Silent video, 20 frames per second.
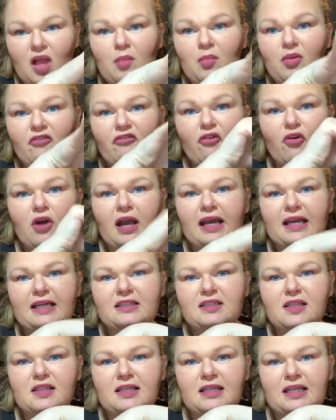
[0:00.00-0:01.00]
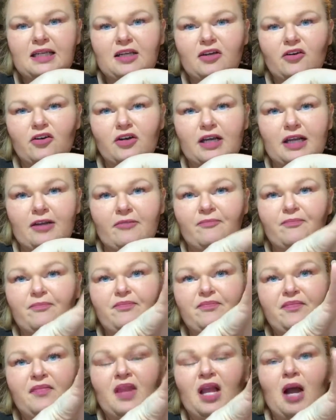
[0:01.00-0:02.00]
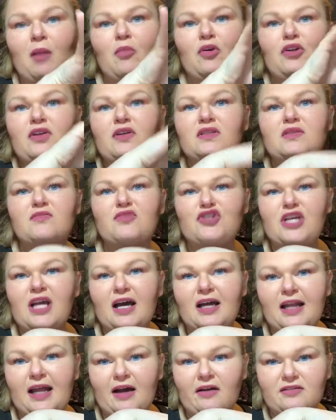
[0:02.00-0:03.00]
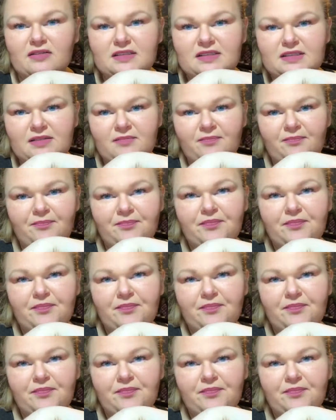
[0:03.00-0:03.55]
Before I get into the nitty gritty, I'm going to do some shout outs.